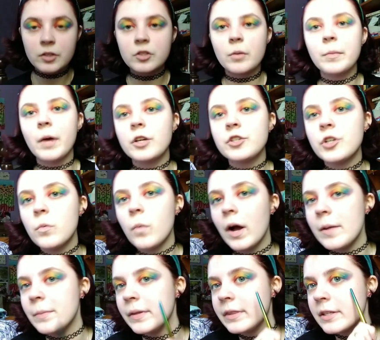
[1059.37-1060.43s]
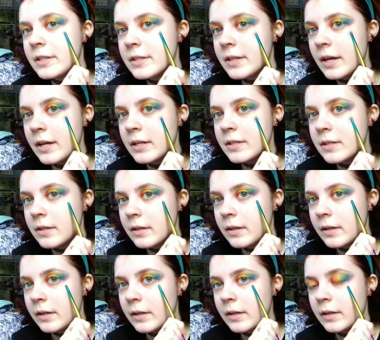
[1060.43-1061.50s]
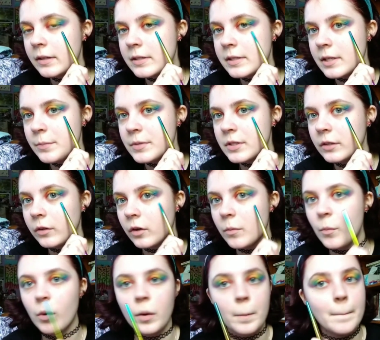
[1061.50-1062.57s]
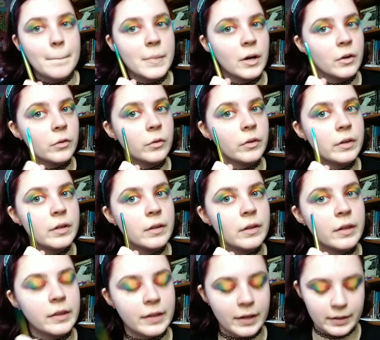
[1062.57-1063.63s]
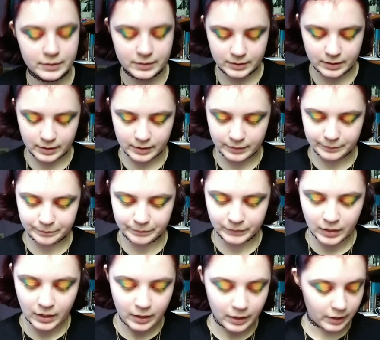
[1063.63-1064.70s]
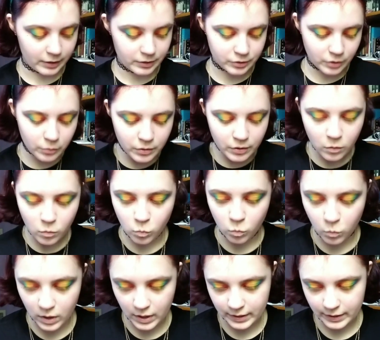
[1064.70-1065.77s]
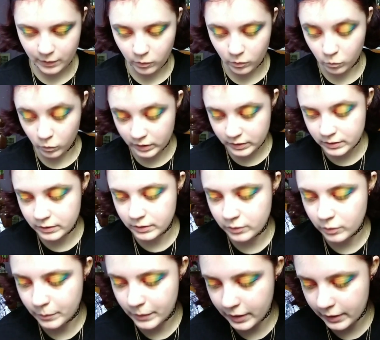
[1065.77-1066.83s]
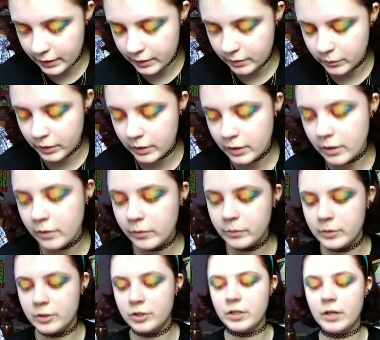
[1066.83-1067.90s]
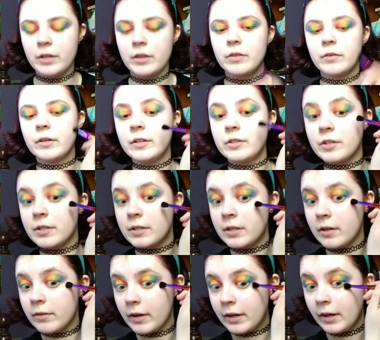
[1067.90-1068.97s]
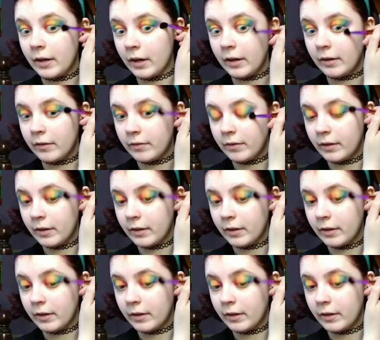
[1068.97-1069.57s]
So I'm not sure why, but this side seems to look more muddled than that side. I don't know why or what to do about it. I'm going to go in with J3 and just see if I can kind of...